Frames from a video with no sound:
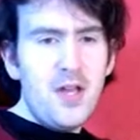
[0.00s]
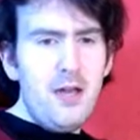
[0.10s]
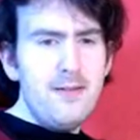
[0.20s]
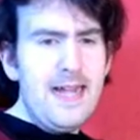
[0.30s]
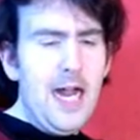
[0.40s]

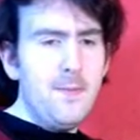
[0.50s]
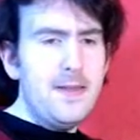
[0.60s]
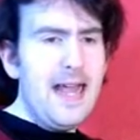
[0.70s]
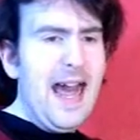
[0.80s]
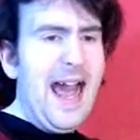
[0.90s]
Who's that
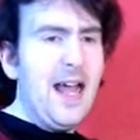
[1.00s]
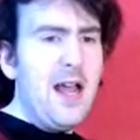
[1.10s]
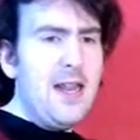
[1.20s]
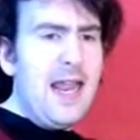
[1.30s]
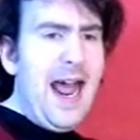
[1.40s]
over
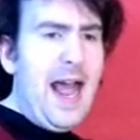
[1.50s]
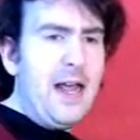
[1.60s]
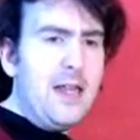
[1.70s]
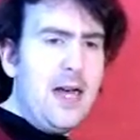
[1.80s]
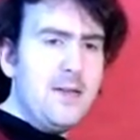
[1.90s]
there? Yeah,
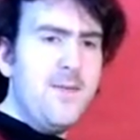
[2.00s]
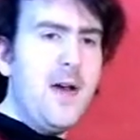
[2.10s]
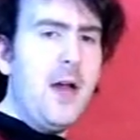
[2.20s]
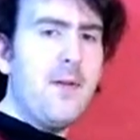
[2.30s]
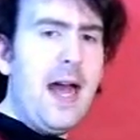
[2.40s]
on the
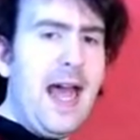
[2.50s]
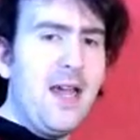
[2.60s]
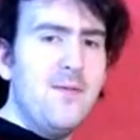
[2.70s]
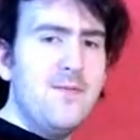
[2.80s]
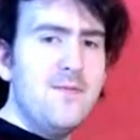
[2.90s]
far right.
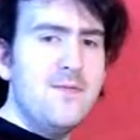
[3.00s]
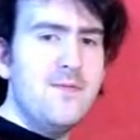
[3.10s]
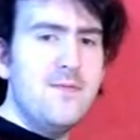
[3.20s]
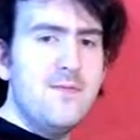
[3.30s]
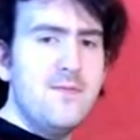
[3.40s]

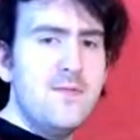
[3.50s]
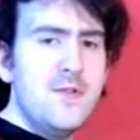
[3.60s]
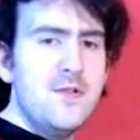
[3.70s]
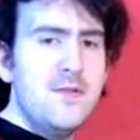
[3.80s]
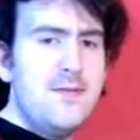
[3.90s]

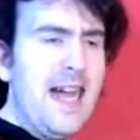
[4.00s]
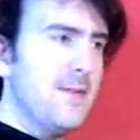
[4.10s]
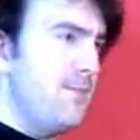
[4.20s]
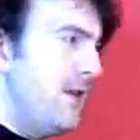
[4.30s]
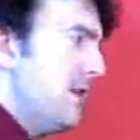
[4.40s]

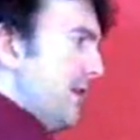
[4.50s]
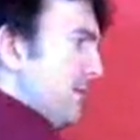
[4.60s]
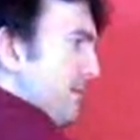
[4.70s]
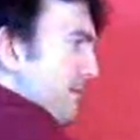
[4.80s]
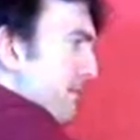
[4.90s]
That's
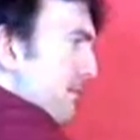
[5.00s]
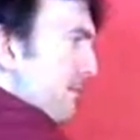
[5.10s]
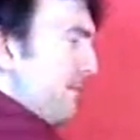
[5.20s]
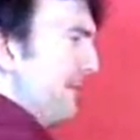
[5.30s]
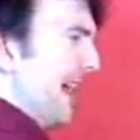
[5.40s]

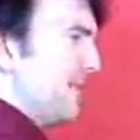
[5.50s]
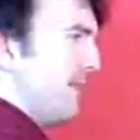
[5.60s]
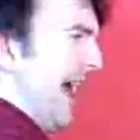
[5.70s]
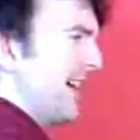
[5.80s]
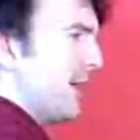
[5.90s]

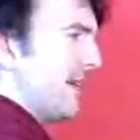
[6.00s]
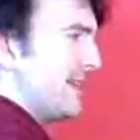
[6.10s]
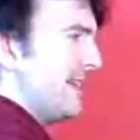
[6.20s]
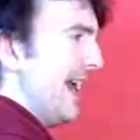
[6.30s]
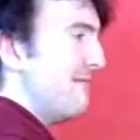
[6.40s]
Berker,
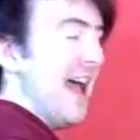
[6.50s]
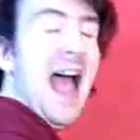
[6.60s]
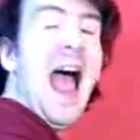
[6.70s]
isn't it?